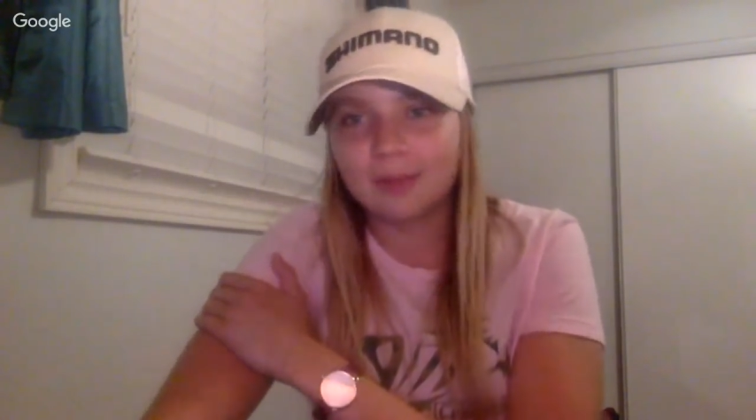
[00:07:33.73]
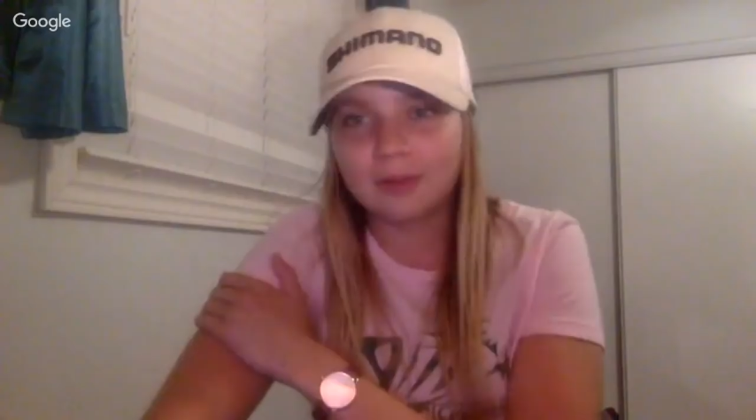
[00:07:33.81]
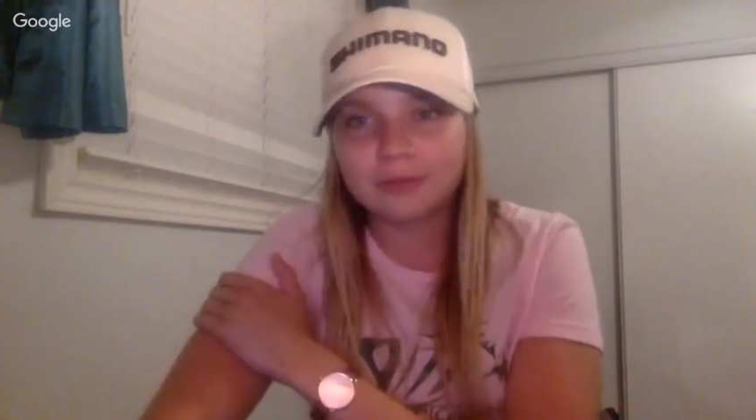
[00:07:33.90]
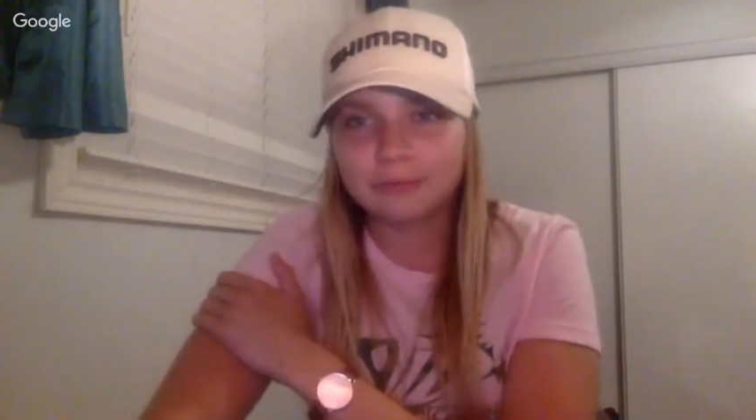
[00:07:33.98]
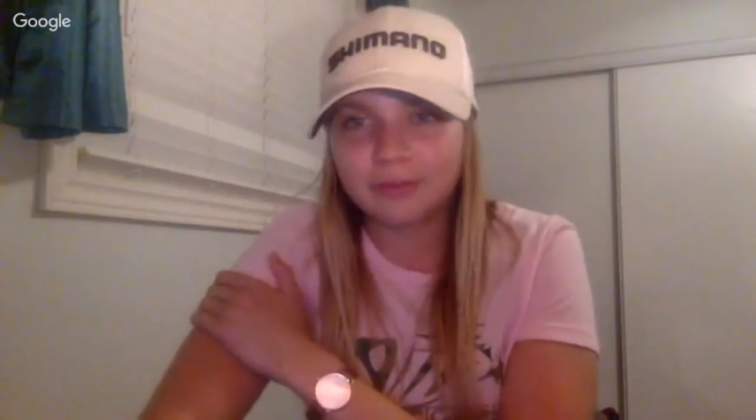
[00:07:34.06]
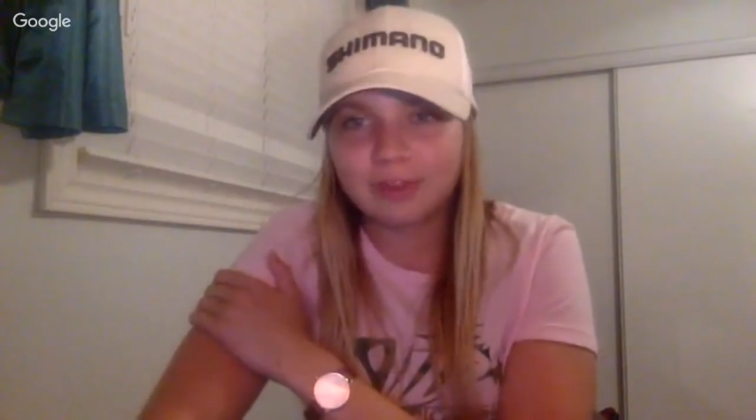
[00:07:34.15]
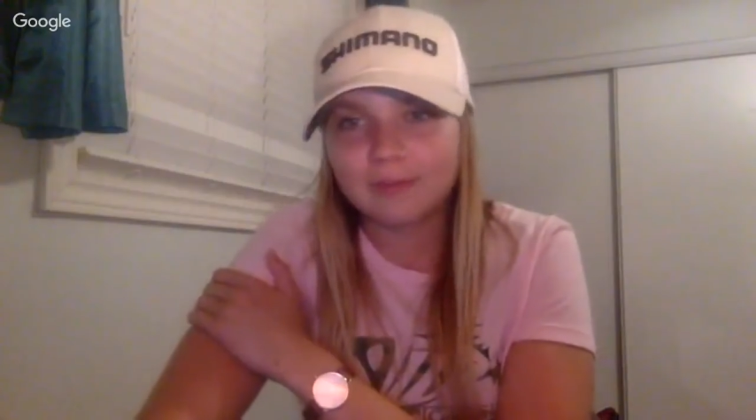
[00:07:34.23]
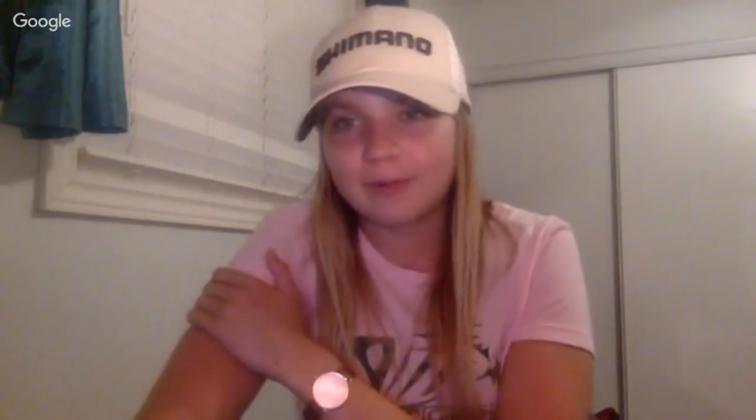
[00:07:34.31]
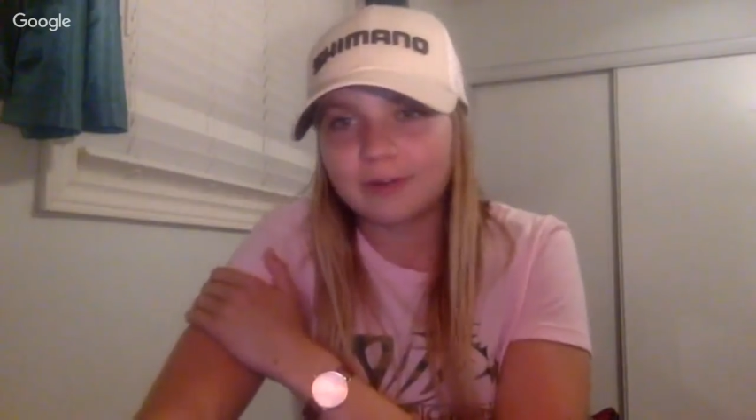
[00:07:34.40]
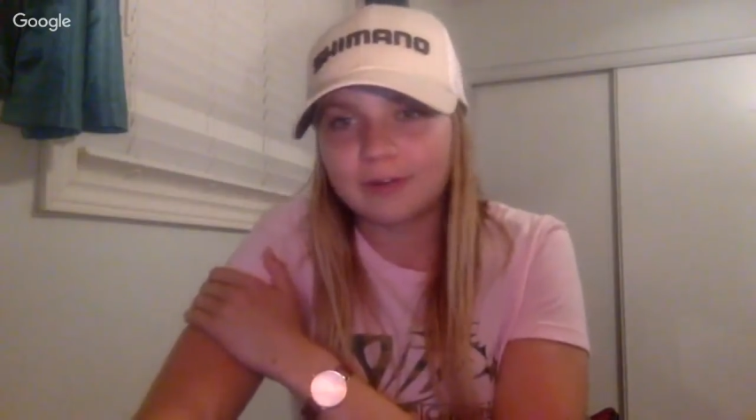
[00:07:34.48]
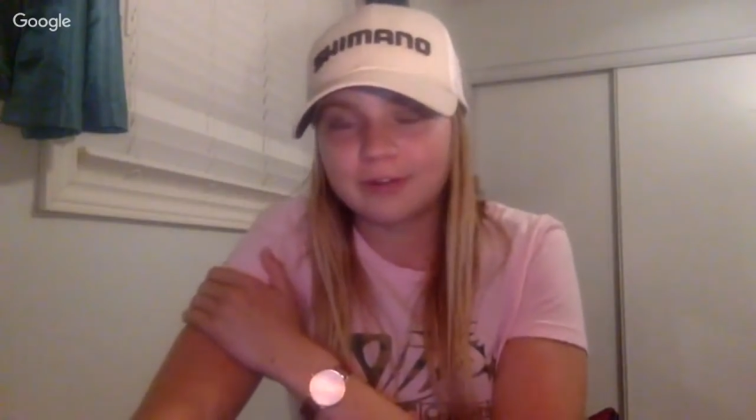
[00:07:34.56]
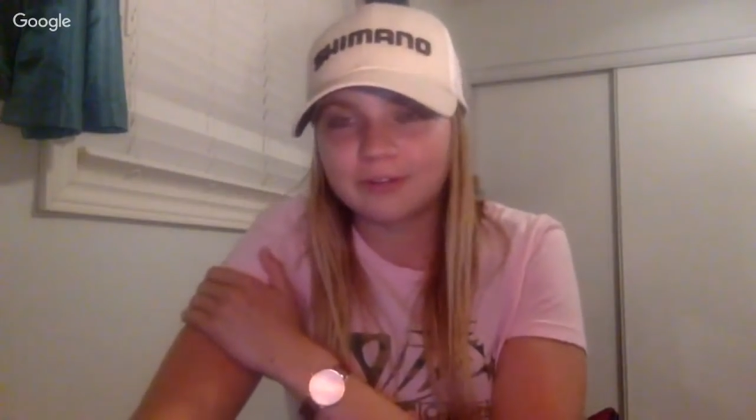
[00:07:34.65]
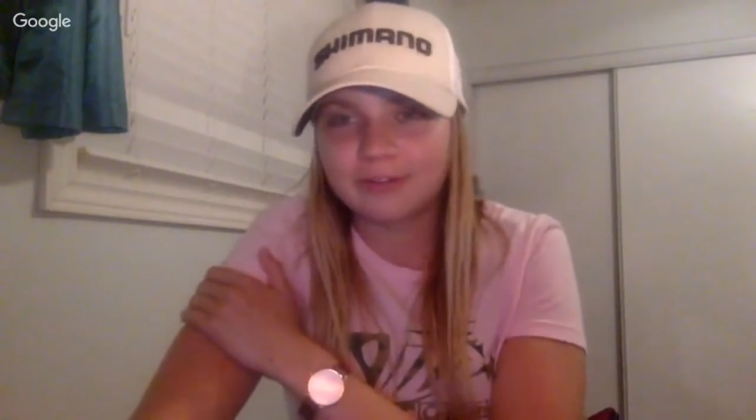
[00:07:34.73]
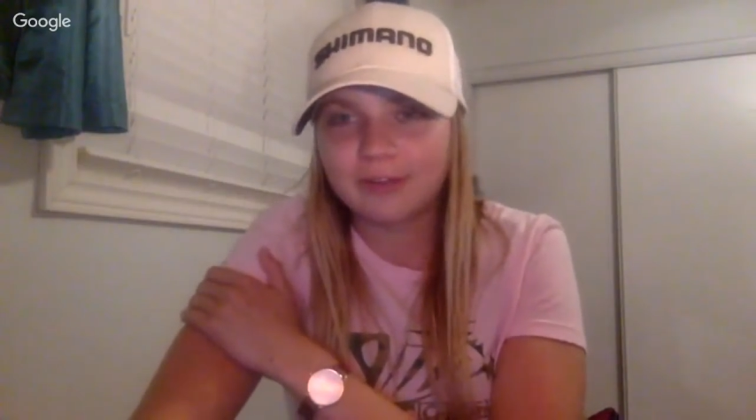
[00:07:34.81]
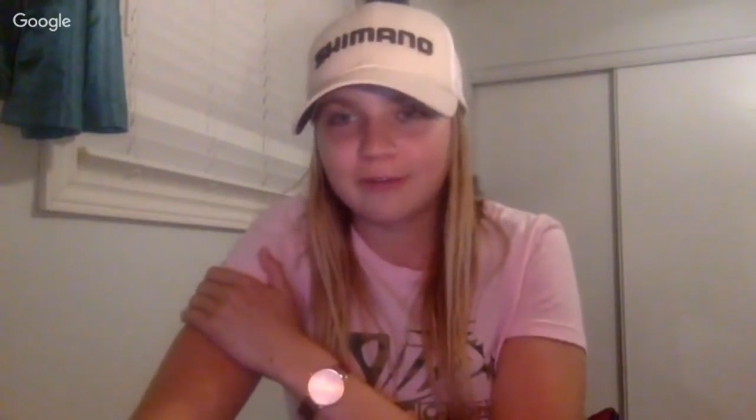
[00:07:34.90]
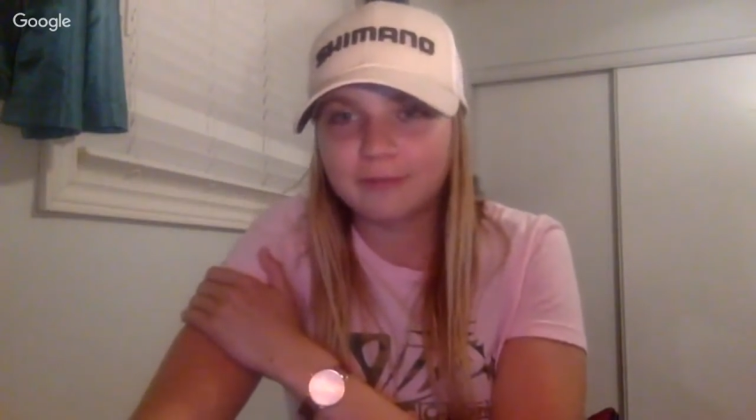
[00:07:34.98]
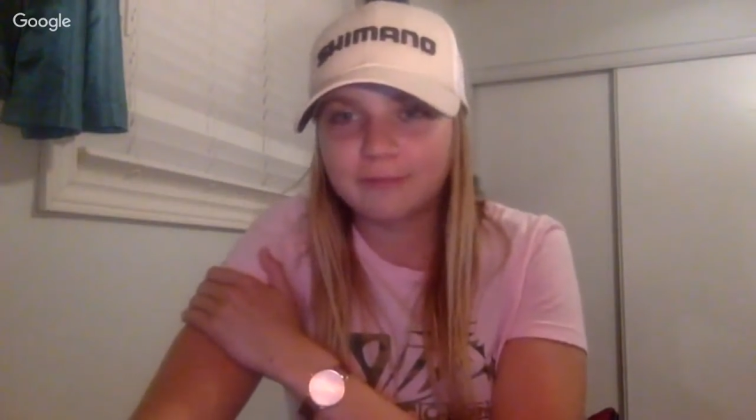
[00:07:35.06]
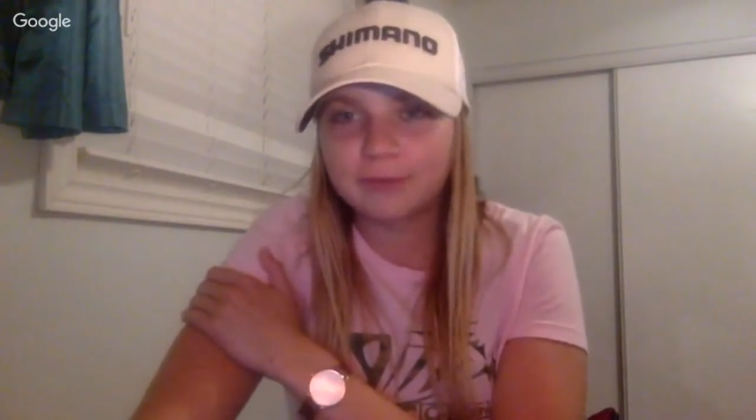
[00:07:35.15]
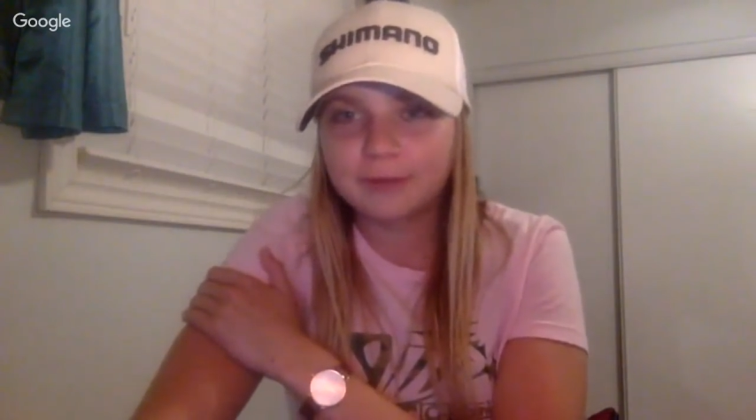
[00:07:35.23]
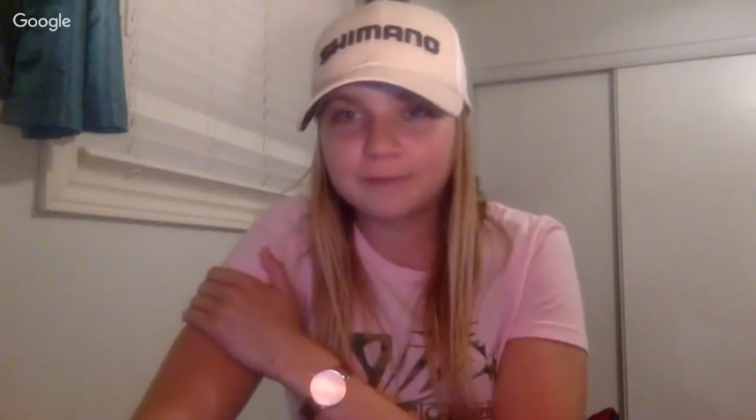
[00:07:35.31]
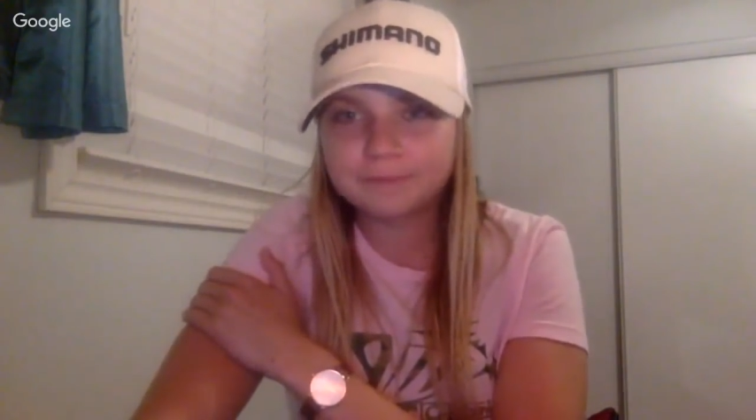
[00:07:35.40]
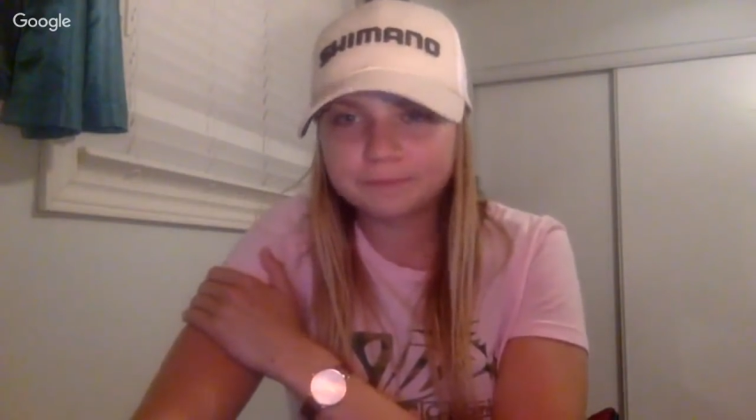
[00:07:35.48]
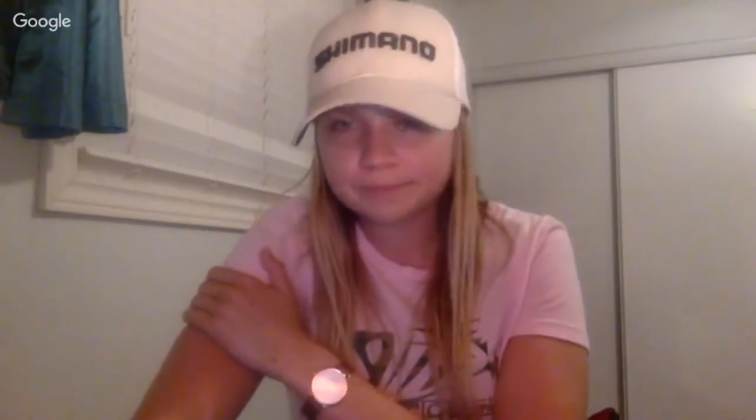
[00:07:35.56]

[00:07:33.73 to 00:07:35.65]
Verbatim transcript: and looked for them and all that stuff. But